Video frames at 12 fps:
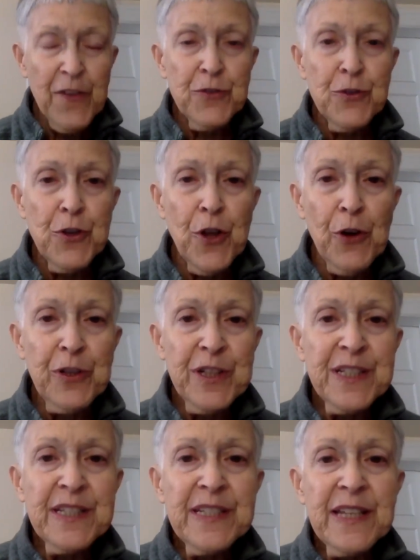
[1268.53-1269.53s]

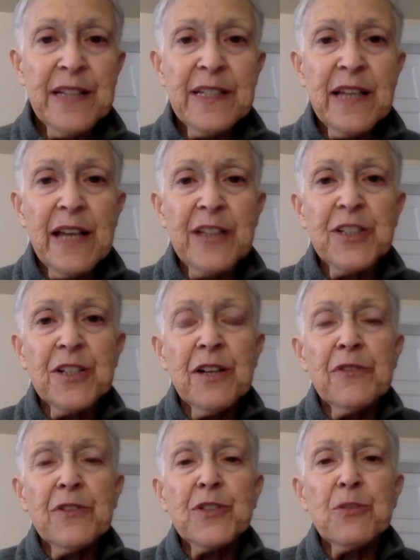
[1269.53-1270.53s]
notice the sensation
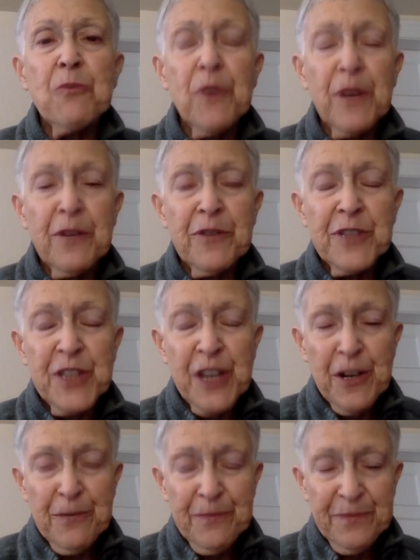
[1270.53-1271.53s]
of the support of the
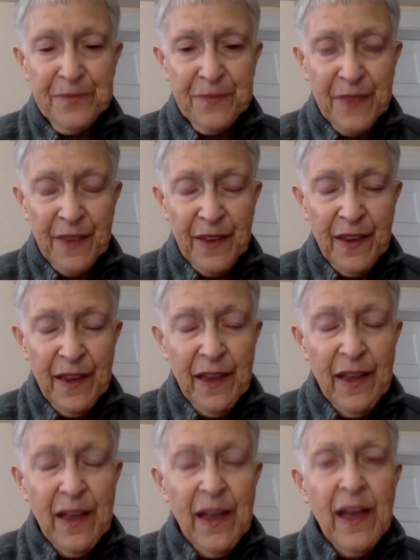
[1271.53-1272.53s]
chair.
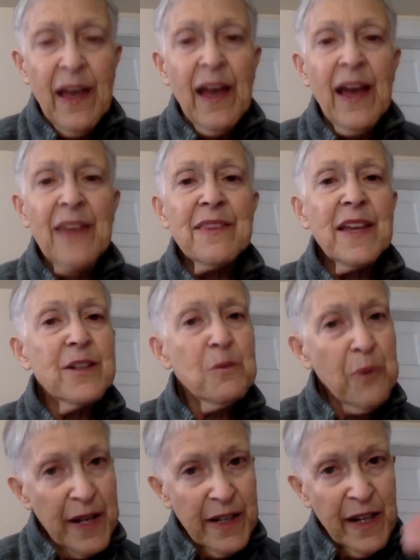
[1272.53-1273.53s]
And then your
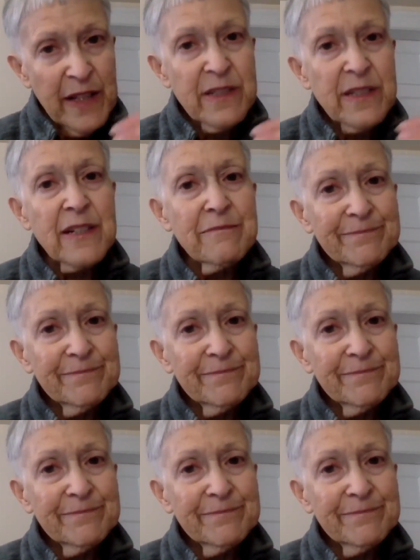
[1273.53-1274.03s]
brain gets it.